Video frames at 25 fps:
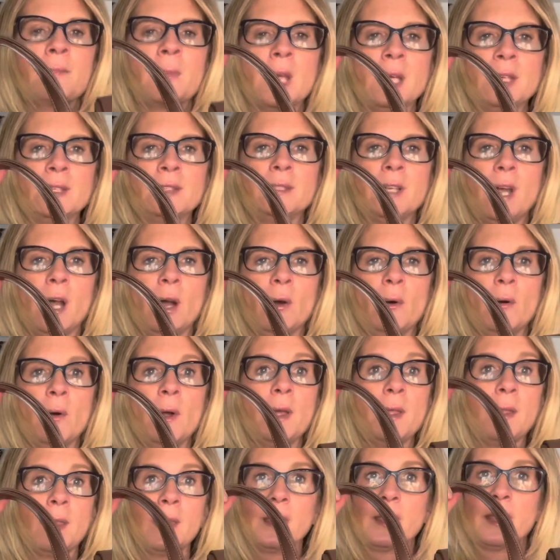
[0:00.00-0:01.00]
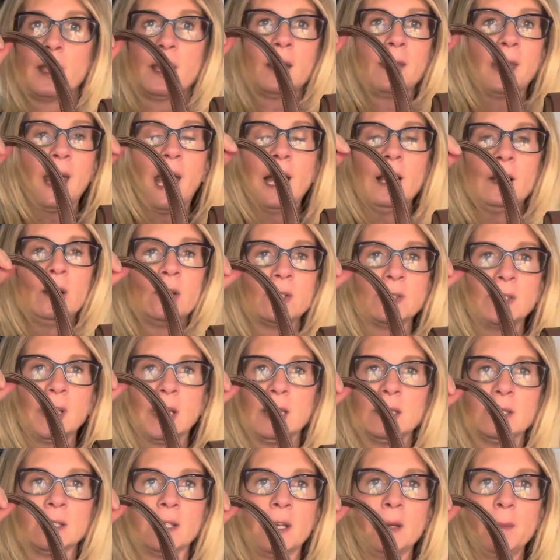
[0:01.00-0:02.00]
So it, that looks
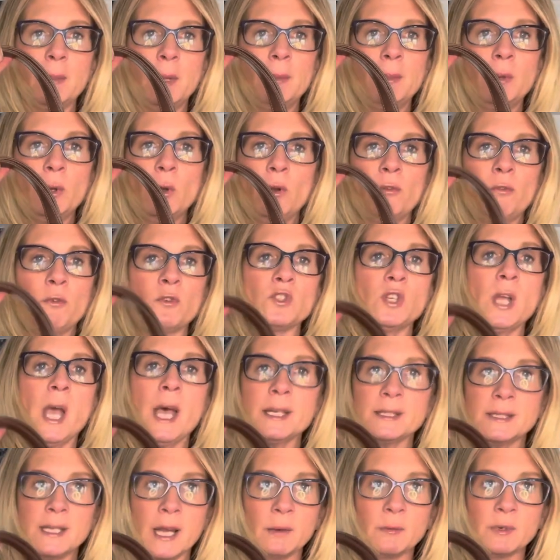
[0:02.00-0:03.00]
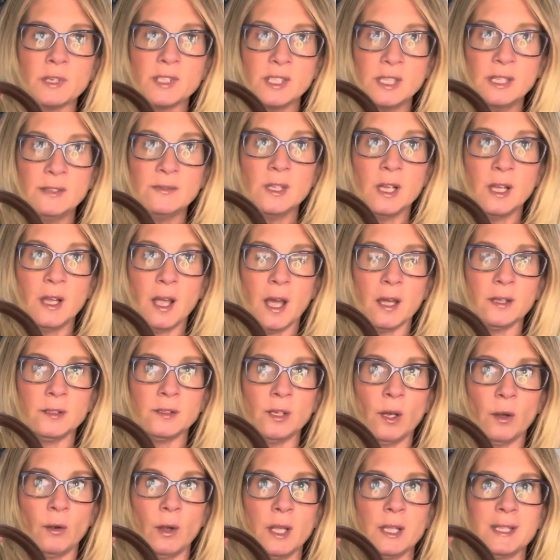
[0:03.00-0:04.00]
like it's gonna be beautiful. She has not received it yet.
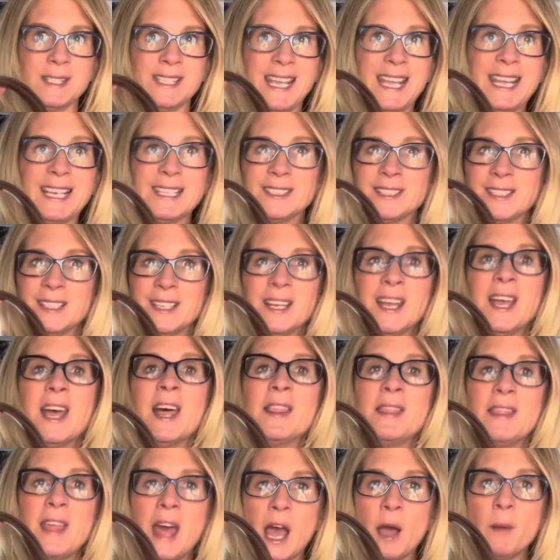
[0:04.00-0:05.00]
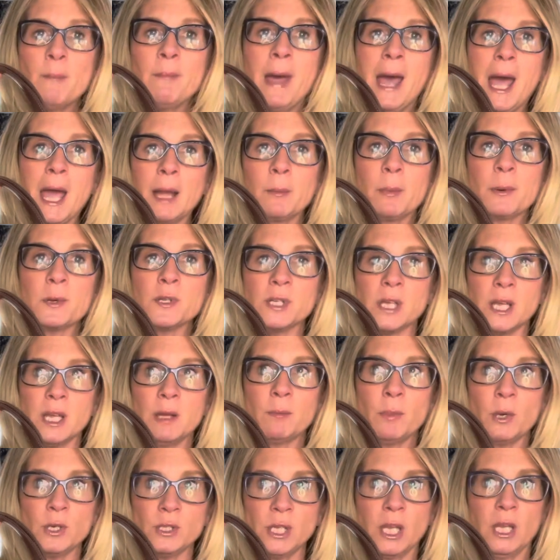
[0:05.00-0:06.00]
So it takes that bag
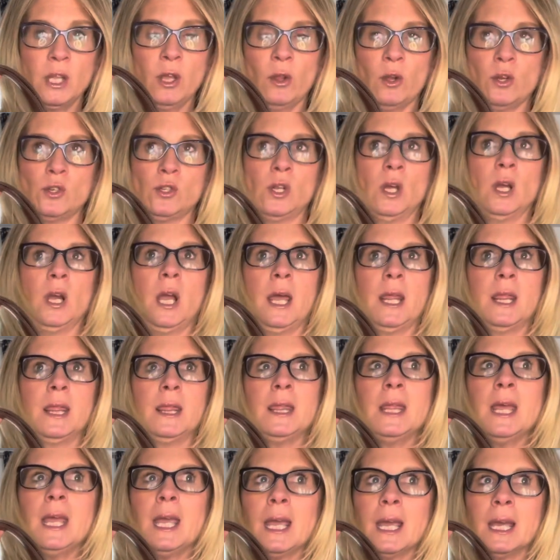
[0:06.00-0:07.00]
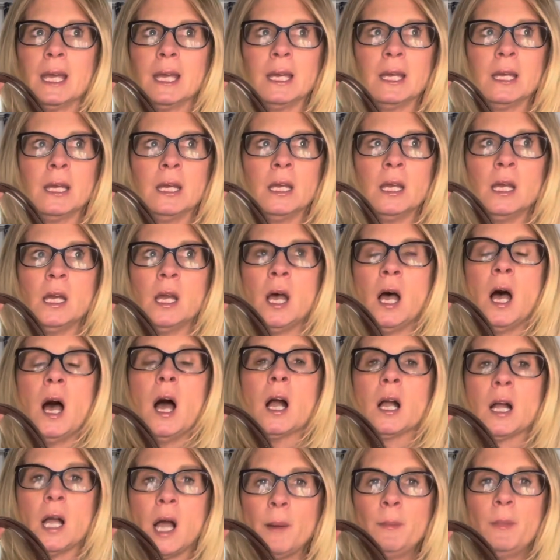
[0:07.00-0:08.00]
in particular took, I think,
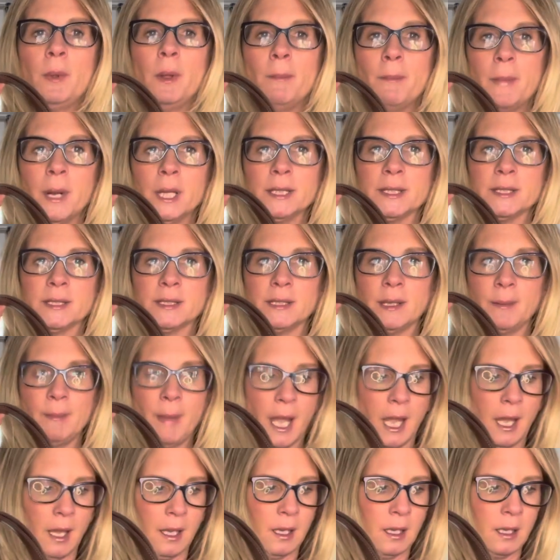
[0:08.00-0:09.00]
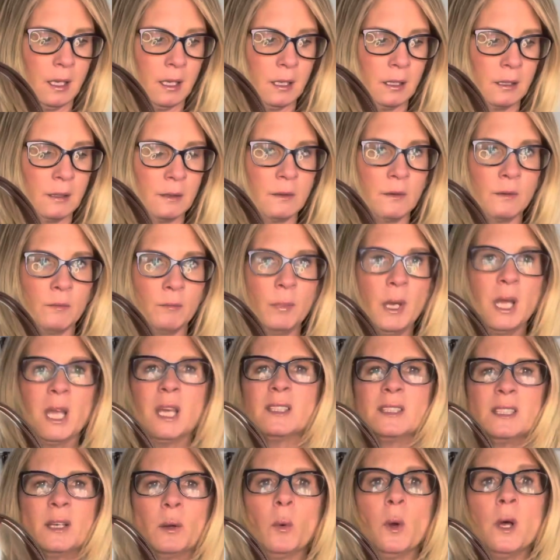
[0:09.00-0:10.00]
a couple months to make
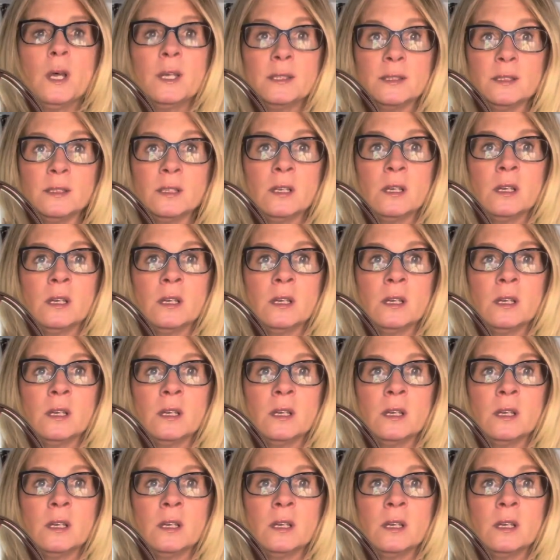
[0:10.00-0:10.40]
because it was